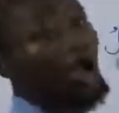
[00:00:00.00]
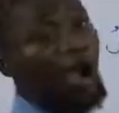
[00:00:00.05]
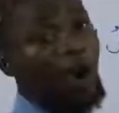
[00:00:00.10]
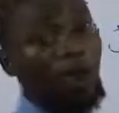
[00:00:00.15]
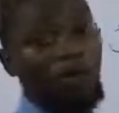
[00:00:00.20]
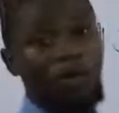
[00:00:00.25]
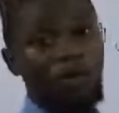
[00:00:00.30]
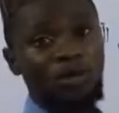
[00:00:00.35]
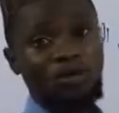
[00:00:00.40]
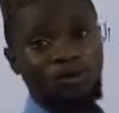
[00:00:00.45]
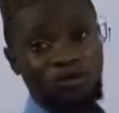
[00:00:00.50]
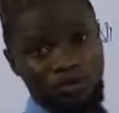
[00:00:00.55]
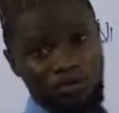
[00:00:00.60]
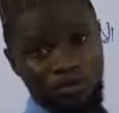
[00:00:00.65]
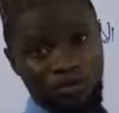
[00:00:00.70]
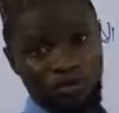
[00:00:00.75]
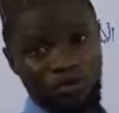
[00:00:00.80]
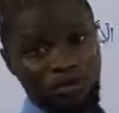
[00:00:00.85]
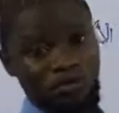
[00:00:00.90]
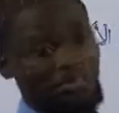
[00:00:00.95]
wow,
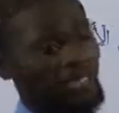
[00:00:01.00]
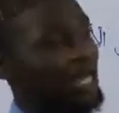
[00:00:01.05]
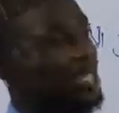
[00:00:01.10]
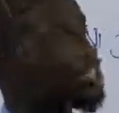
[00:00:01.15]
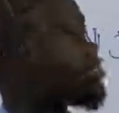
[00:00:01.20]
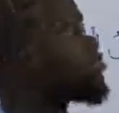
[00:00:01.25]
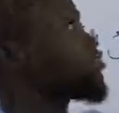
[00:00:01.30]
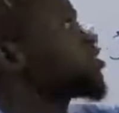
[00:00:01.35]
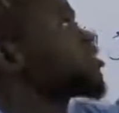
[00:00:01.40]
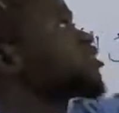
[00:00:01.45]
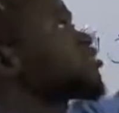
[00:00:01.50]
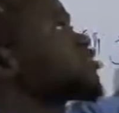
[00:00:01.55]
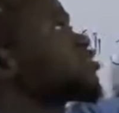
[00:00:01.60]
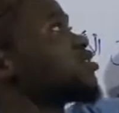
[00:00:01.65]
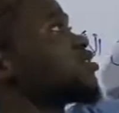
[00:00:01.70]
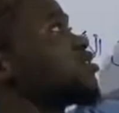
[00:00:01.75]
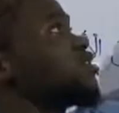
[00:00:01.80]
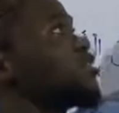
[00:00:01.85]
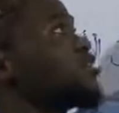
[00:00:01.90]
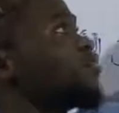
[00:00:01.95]
that means
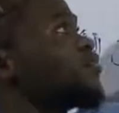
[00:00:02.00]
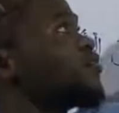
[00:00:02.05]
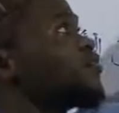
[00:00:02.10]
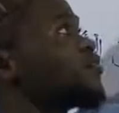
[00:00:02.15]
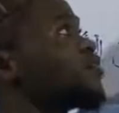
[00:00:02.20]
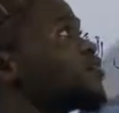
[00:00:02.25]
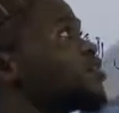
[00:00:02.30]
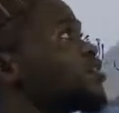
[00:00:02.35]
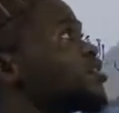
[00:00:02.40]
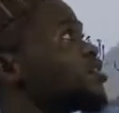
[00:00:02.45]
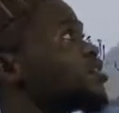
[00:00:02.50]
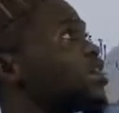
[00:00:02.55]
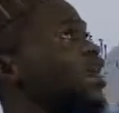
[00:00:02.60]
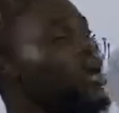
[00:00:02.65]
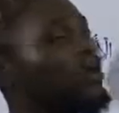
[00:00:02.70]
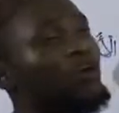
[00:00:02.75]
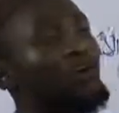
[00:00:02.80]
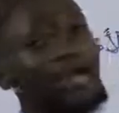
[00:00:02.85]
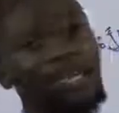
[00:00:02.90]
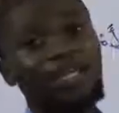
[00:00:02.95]
this
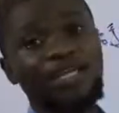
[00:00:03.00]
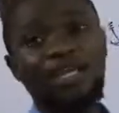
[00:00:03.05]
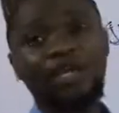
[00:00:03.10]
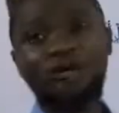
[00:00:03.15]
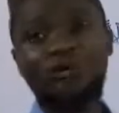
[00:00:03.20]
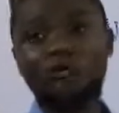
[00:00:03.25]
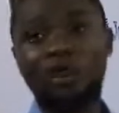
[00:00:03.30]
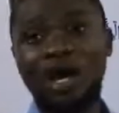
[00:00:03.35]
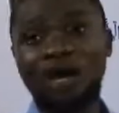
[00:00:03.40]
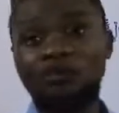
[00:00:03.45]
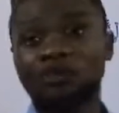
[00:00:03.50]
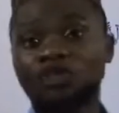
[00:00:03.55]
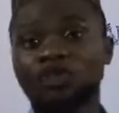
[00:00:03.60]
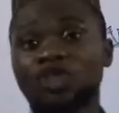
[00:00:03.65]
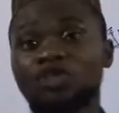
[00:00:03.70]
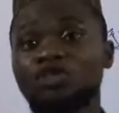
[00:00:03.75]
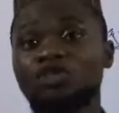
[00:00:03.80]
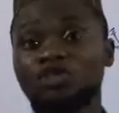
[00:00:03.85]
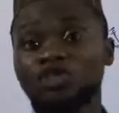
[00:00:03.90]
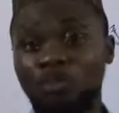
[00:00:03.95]
haraka here we have to
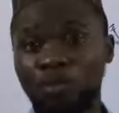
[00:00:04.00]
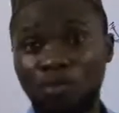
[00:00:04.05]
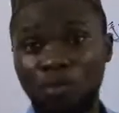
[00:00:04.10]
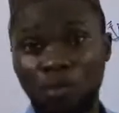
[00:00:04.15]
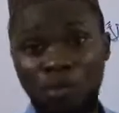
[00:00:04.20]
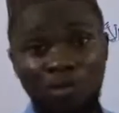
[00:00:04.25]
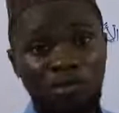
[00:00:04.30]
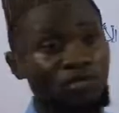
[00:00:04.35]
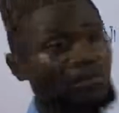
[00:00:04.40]
change to dhamma.